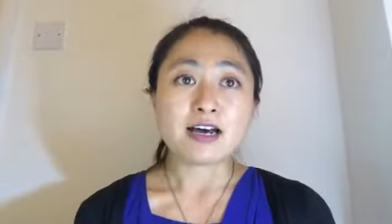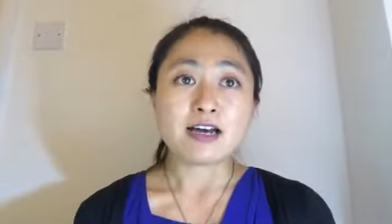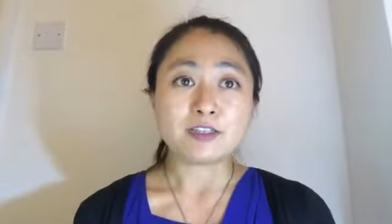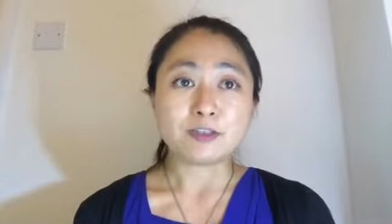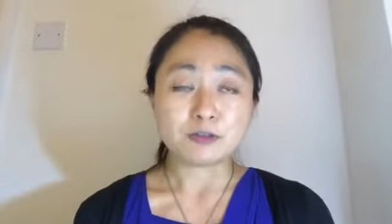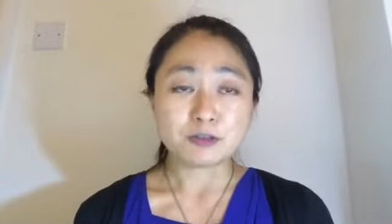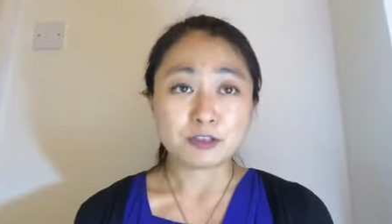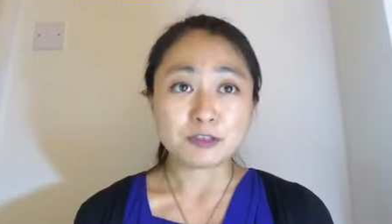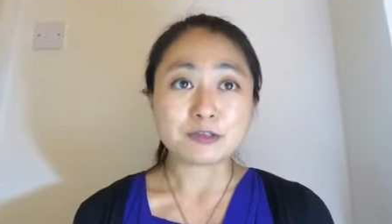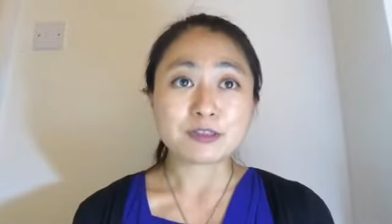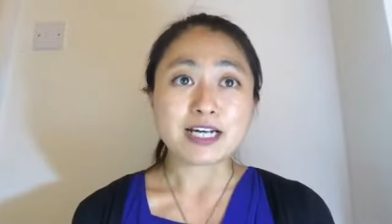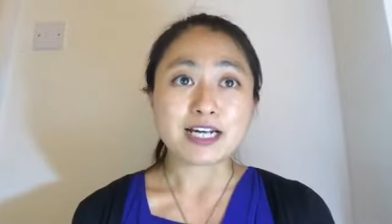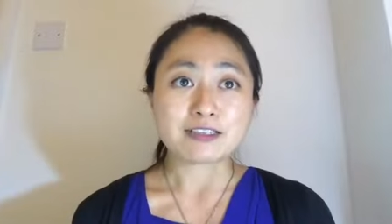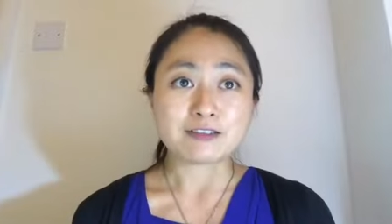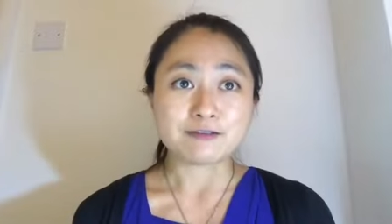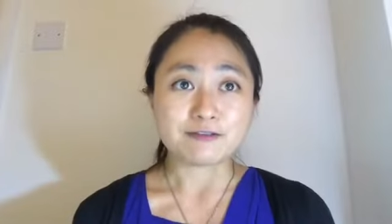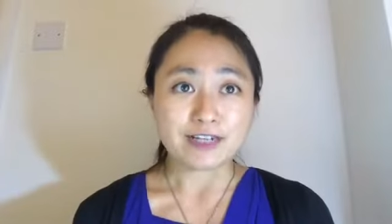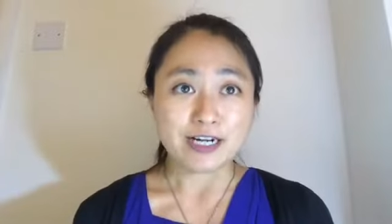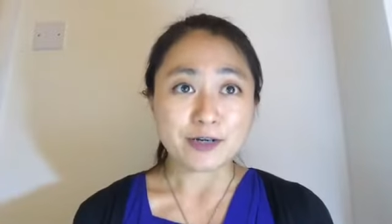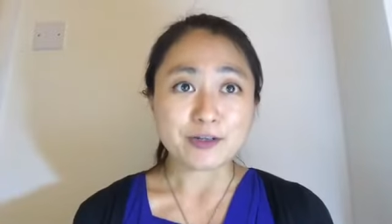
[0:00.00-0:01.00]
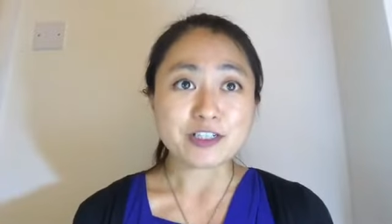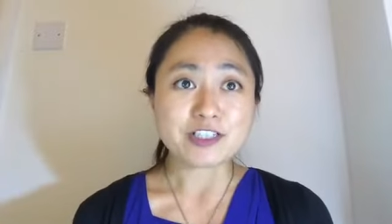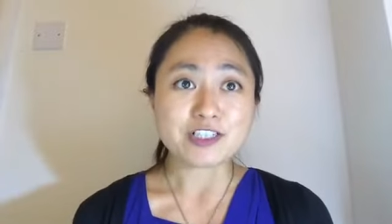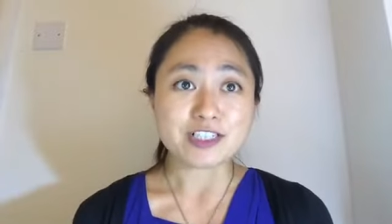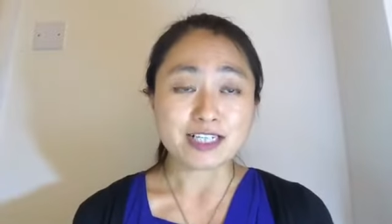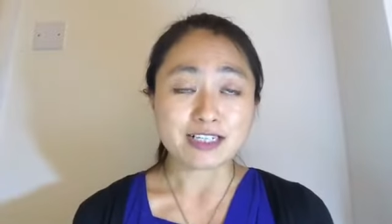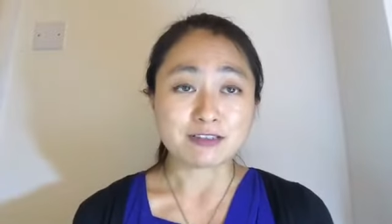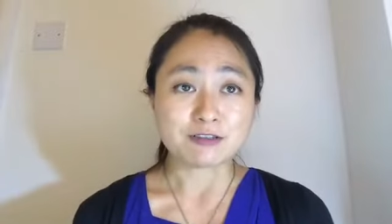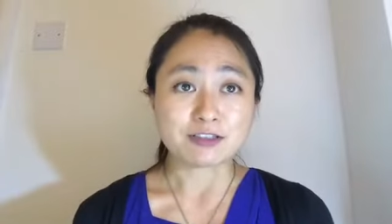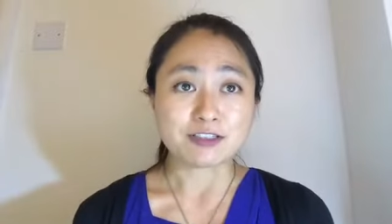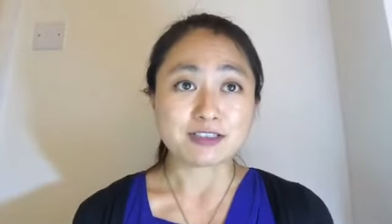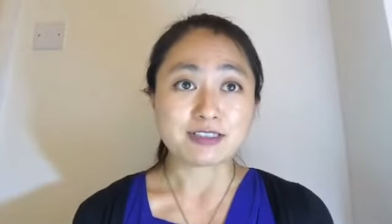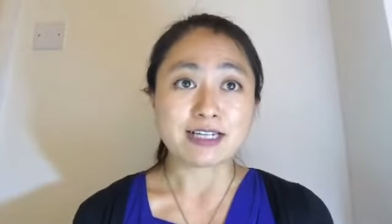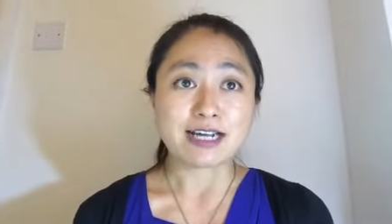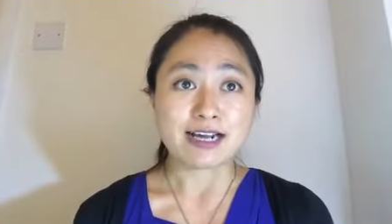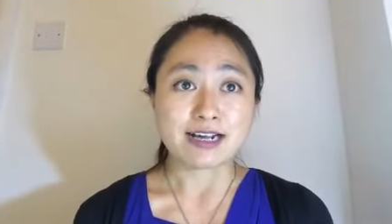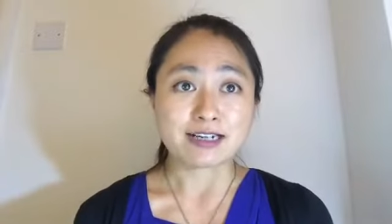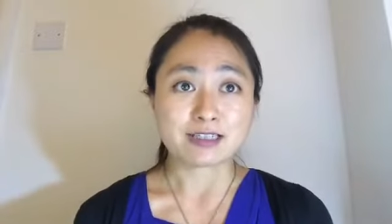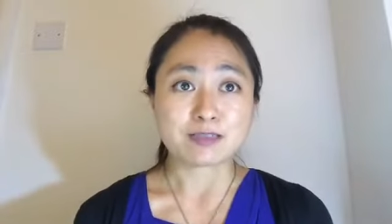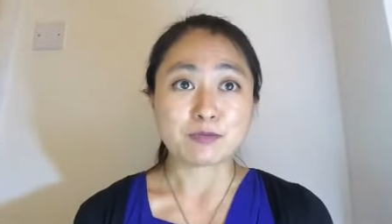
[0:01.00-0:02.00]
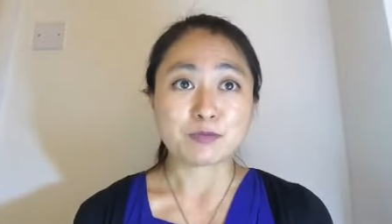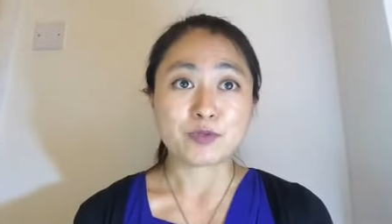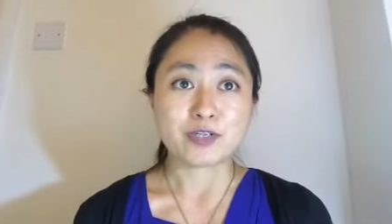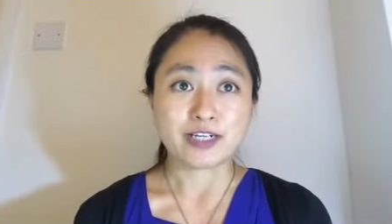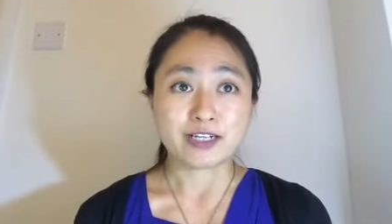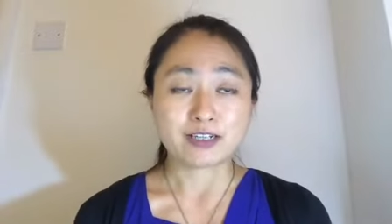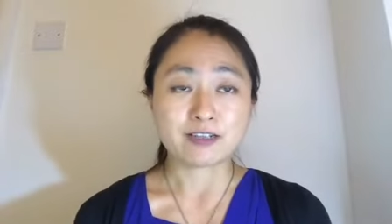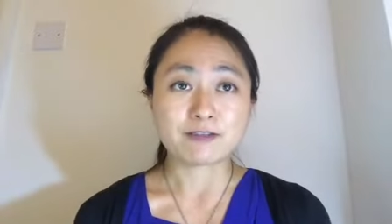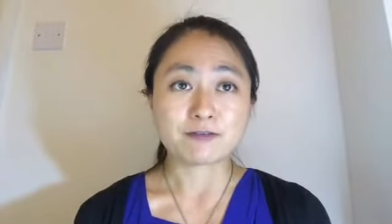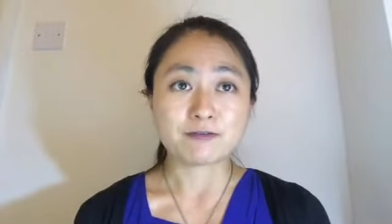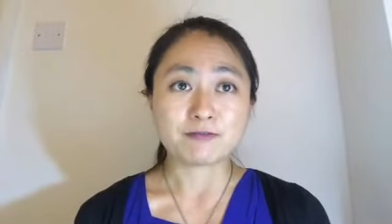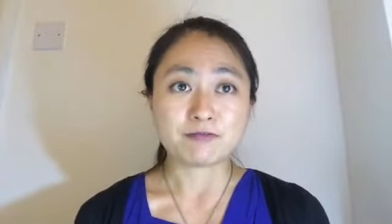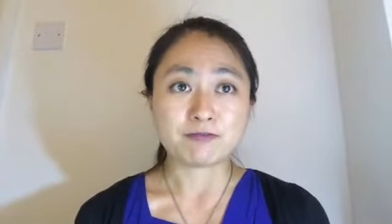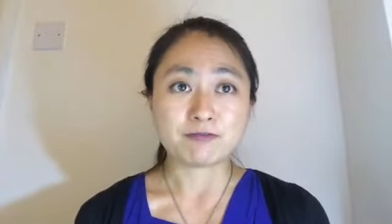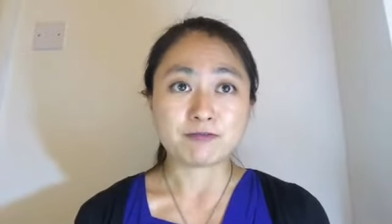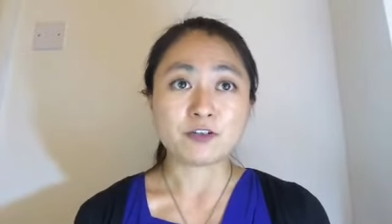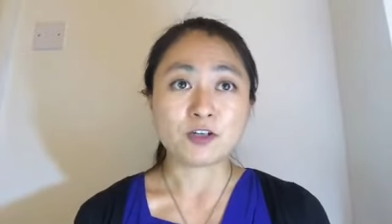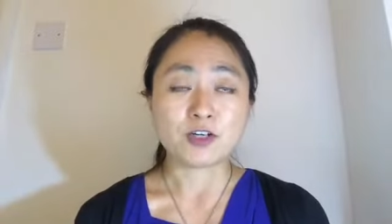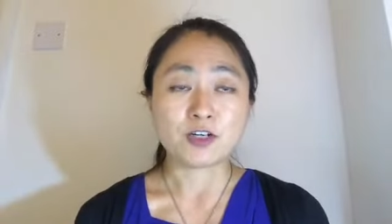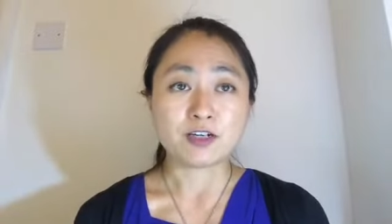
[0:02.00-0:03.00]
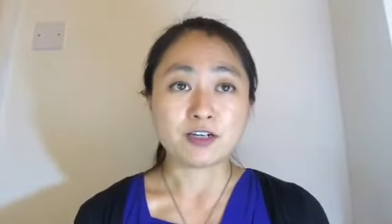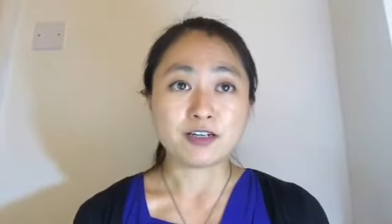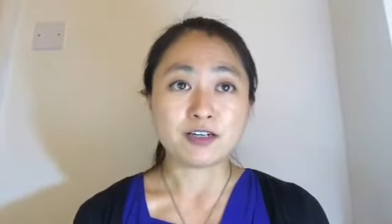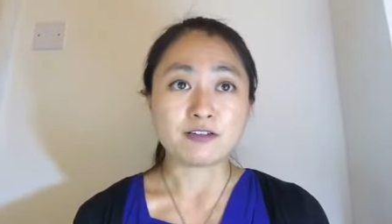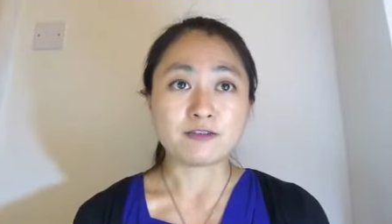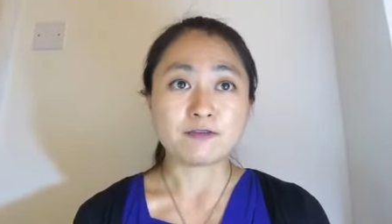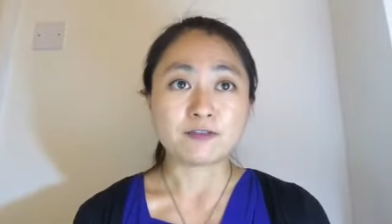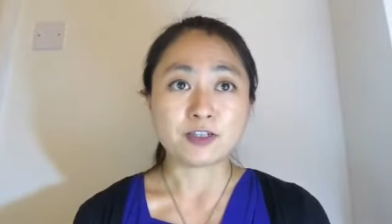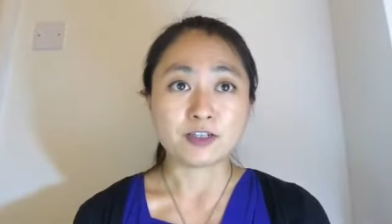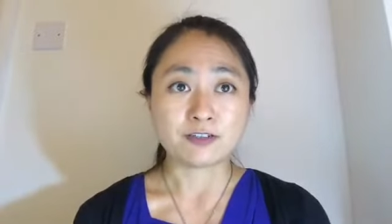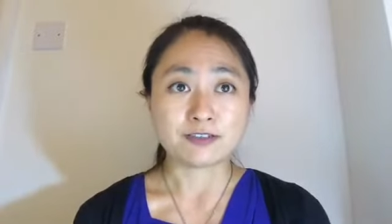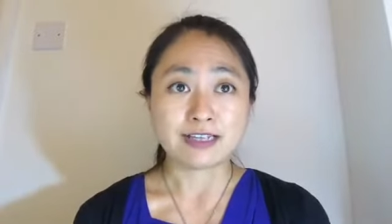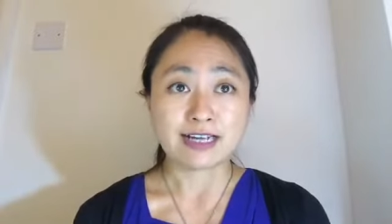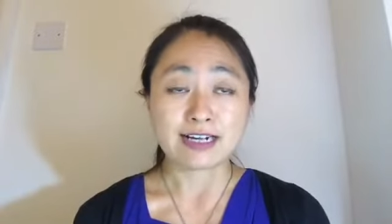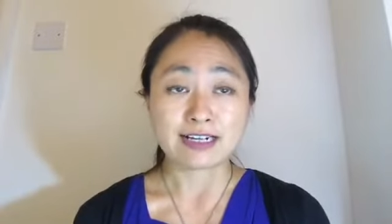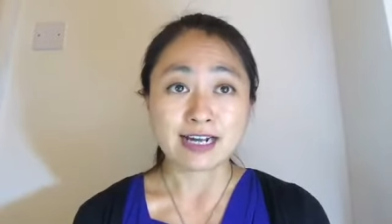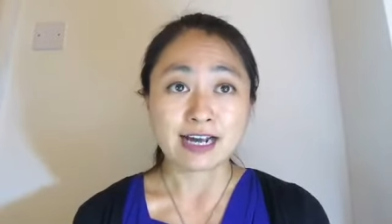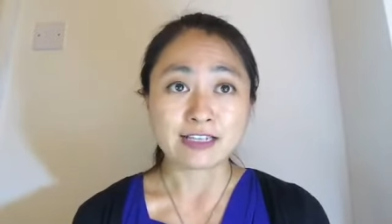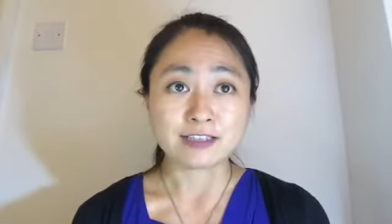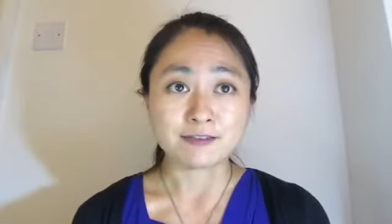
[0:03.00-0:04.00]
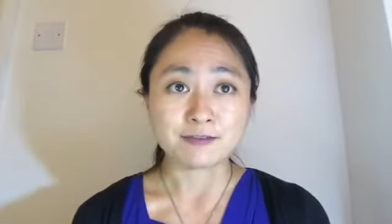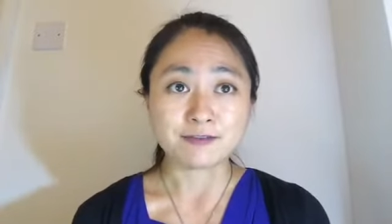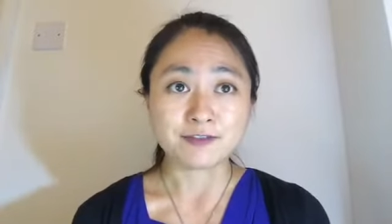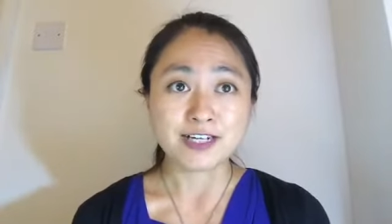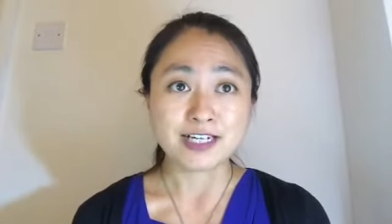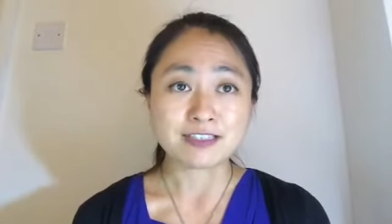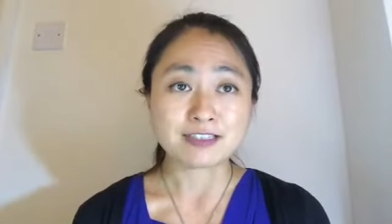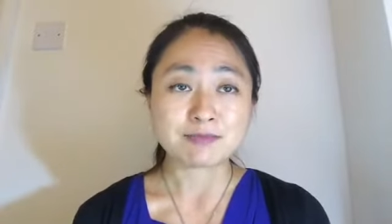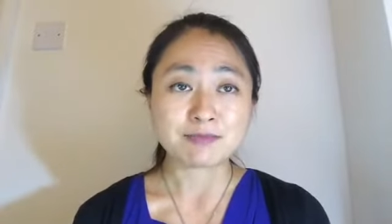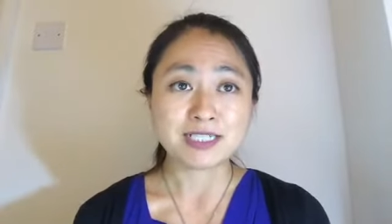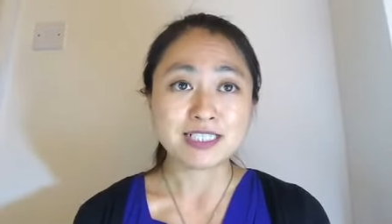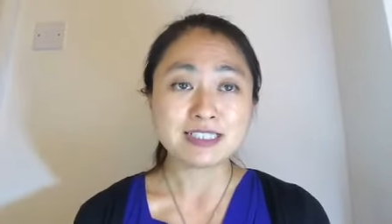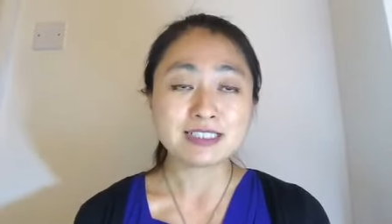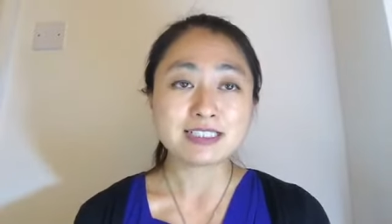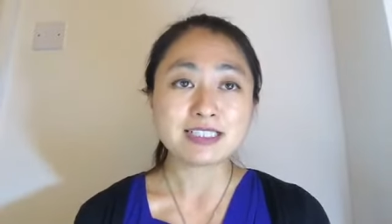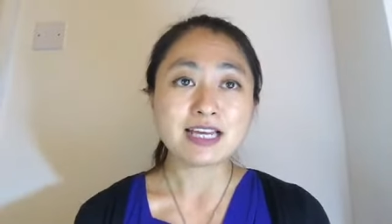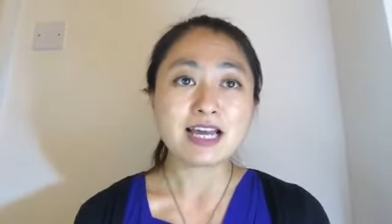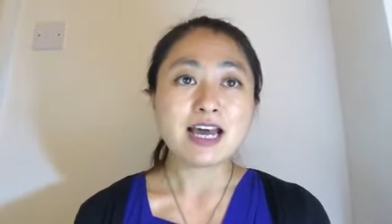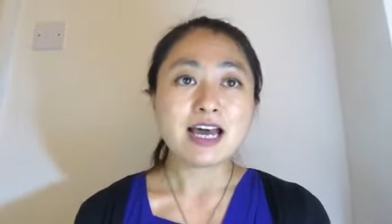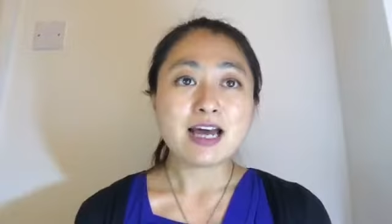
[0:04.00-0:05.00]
You do get a very generous tax break for that kind of investment,